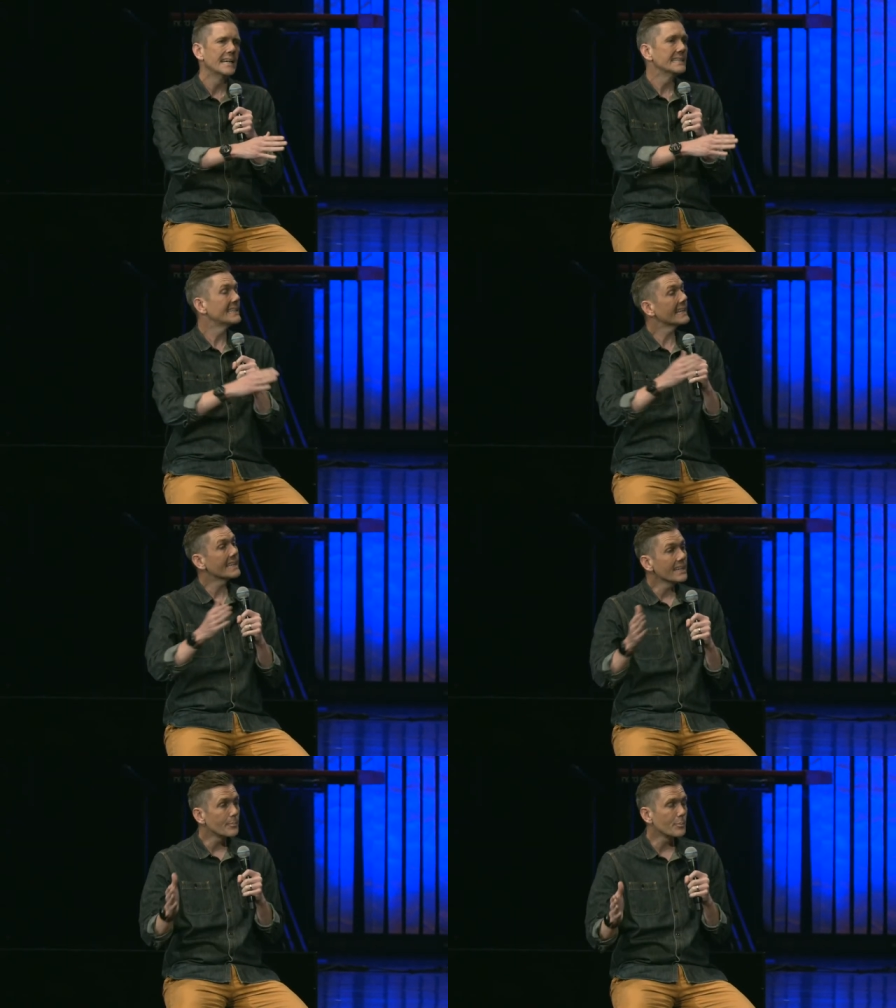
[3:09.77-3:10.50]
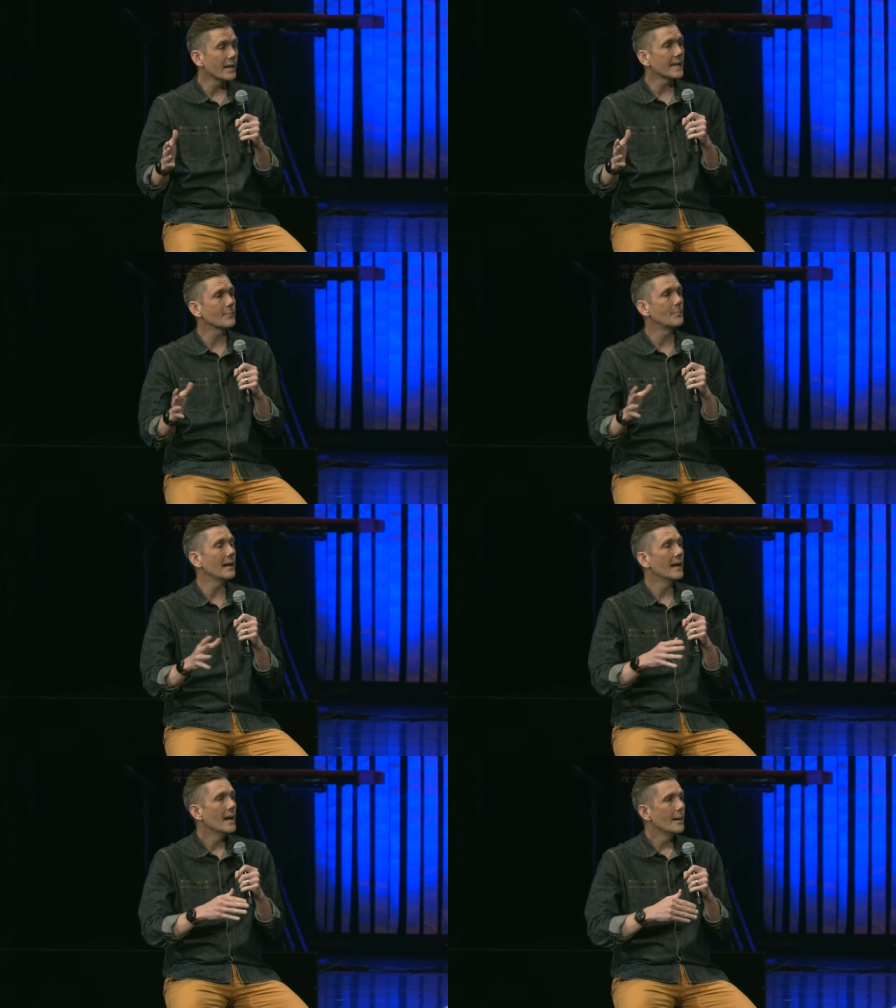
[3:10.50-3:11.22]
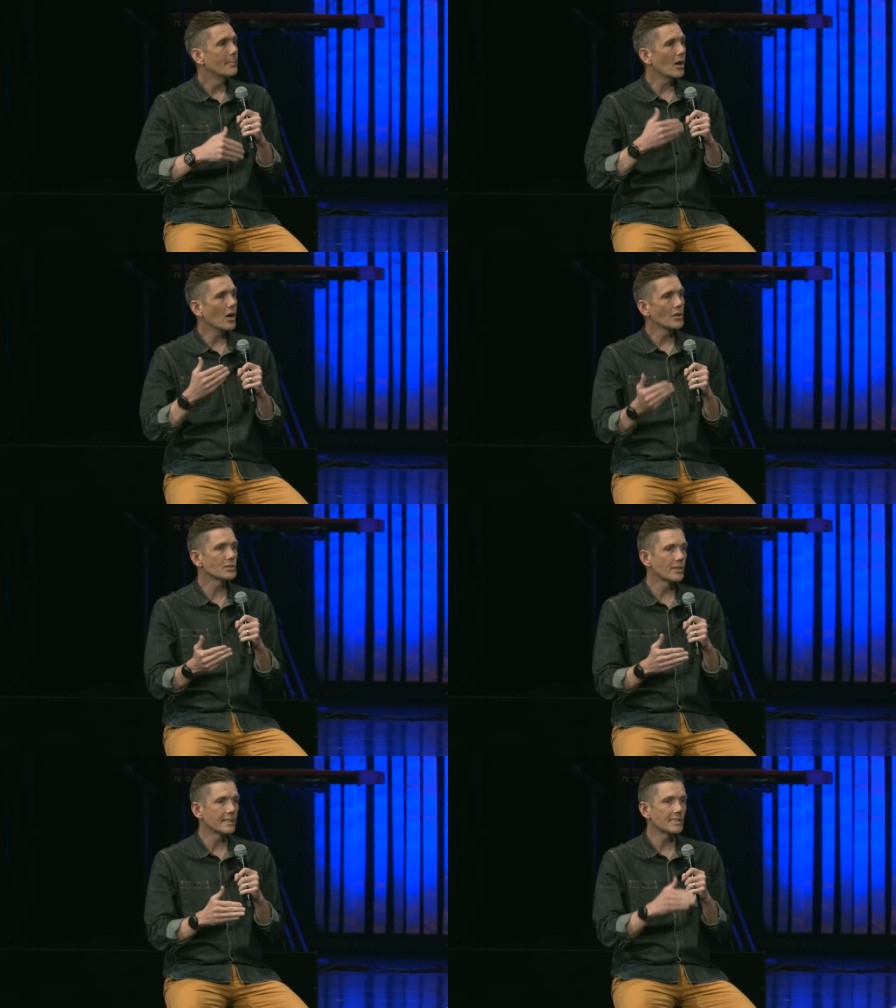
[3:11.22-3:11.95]
taking a break, but but
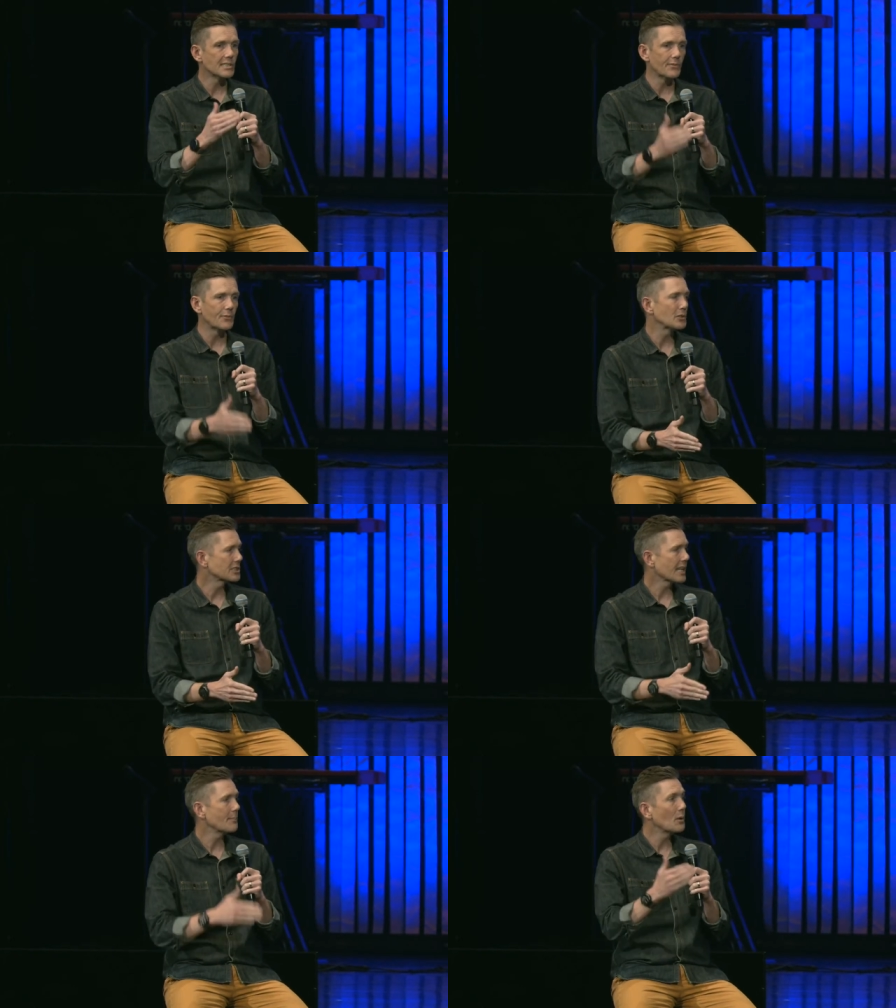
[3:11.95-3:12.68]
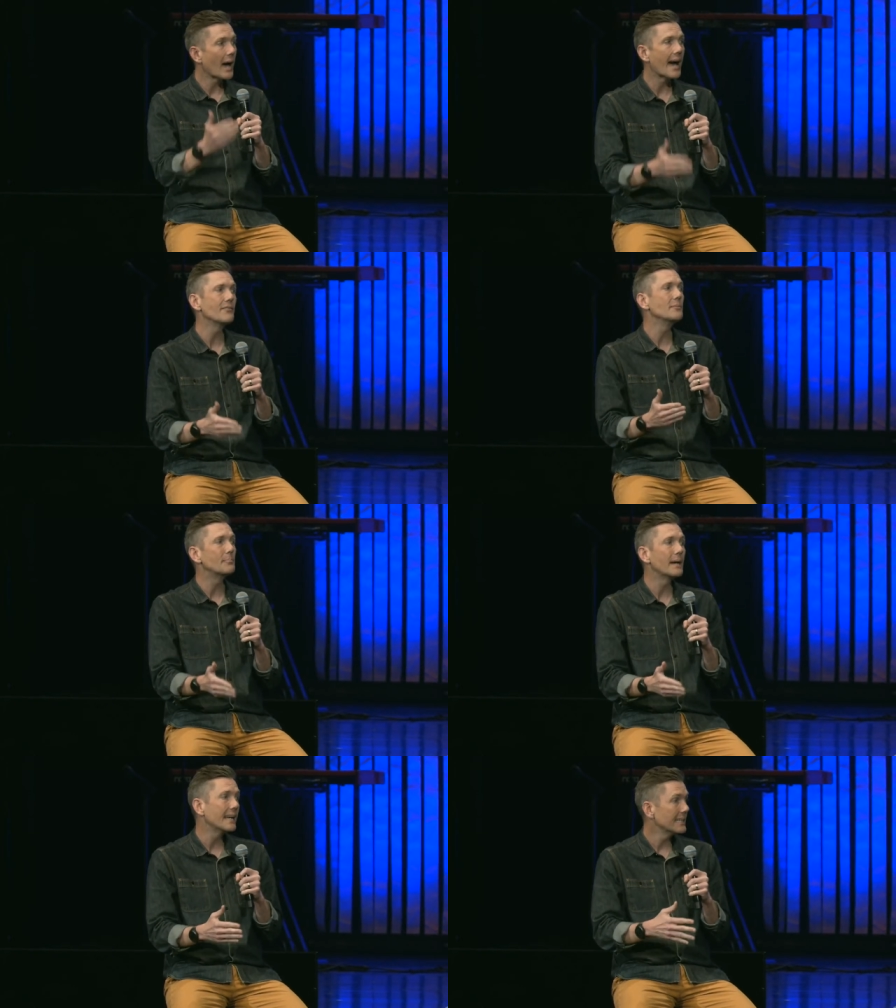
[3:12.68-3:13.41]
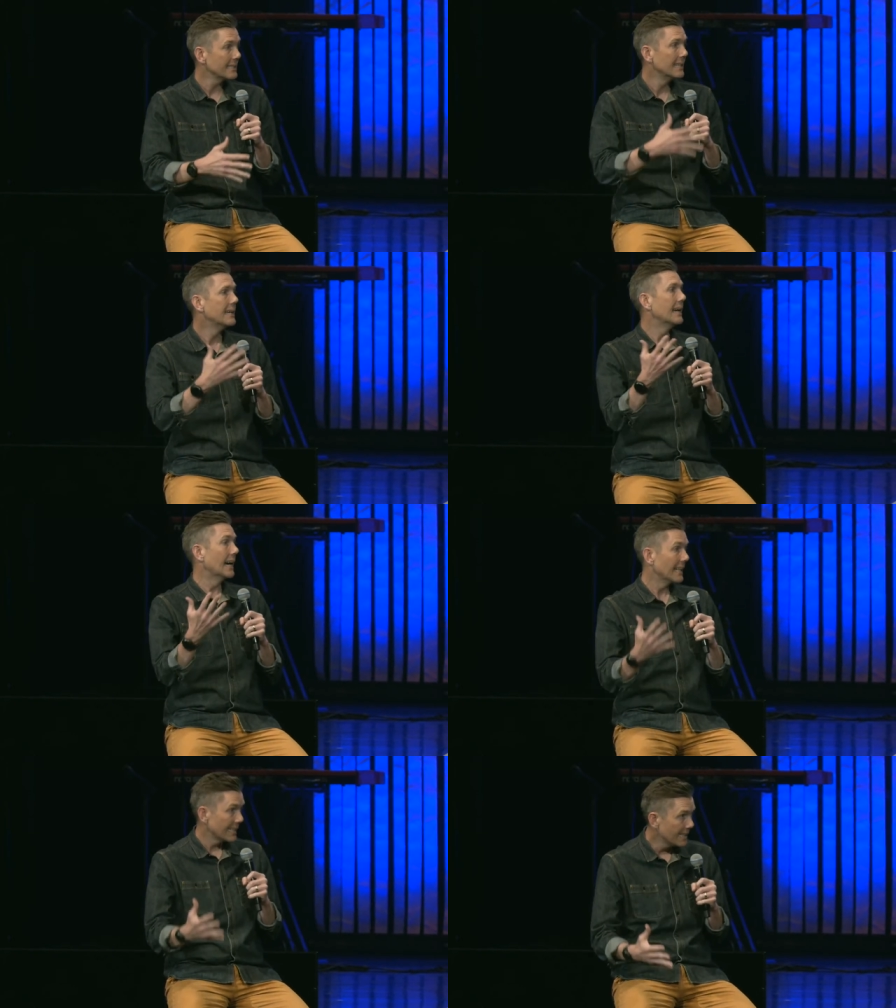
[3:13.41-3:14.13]
also this is the first time you haven't been
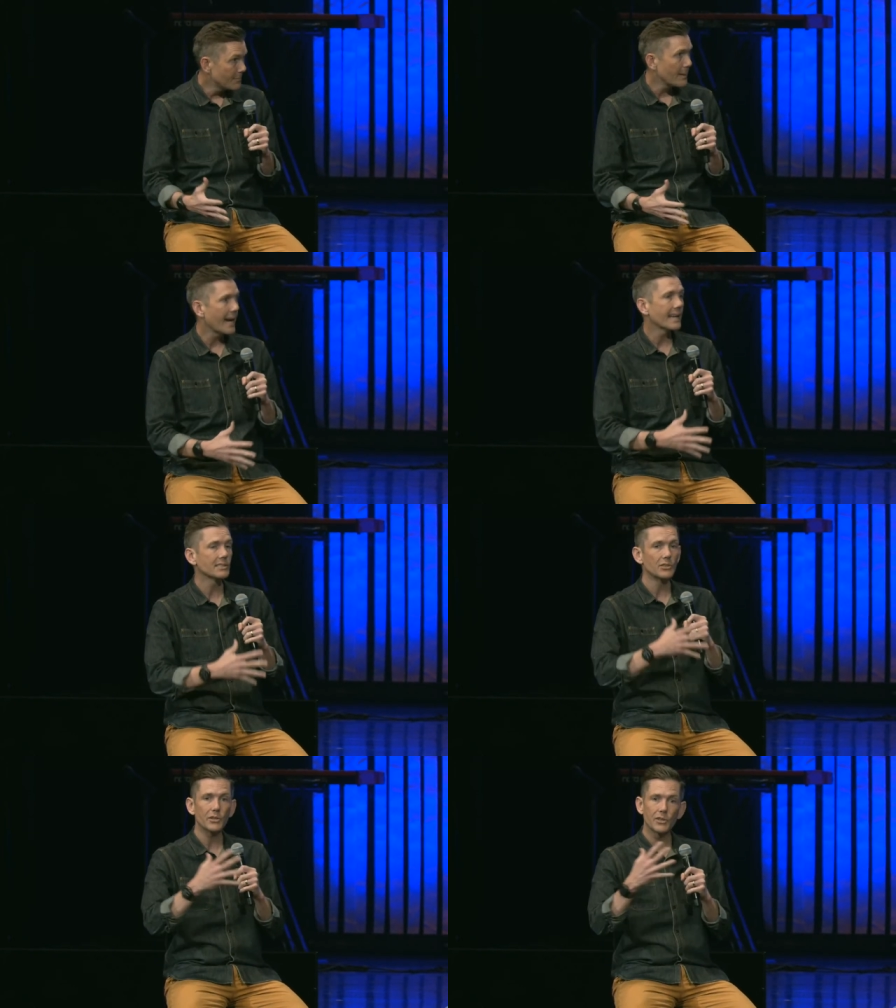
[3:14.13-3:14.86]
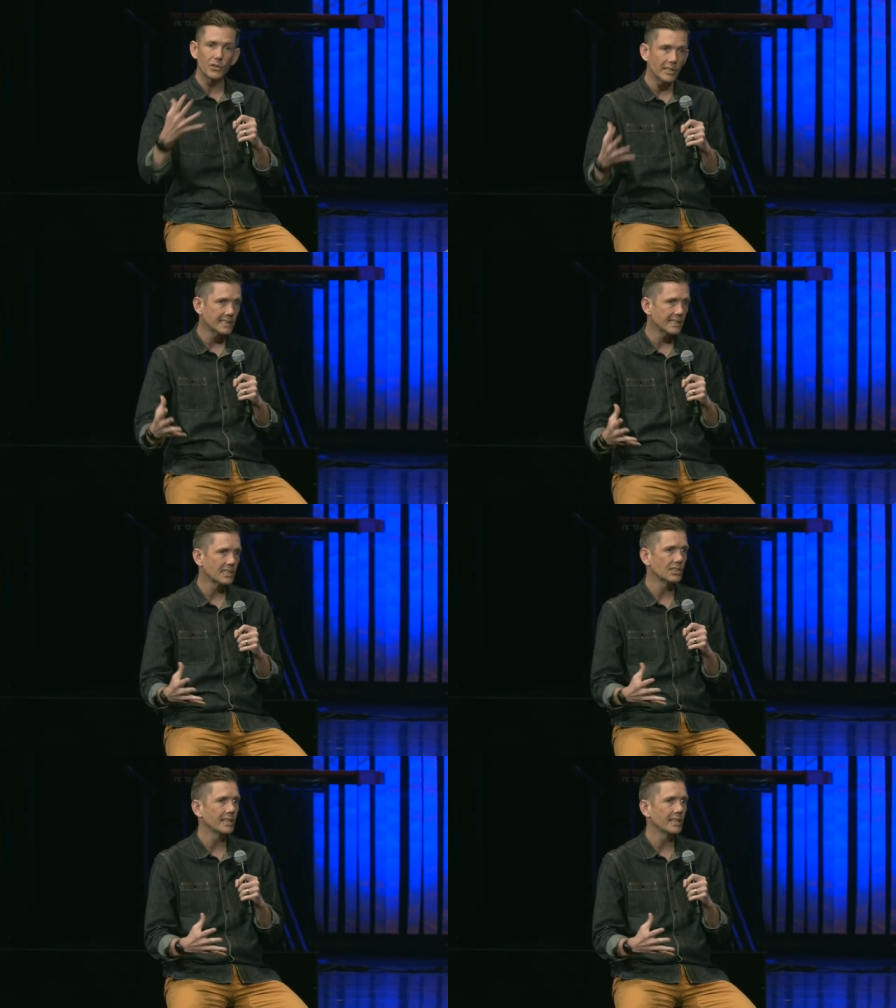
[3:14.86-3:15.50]
a lead pastor, 36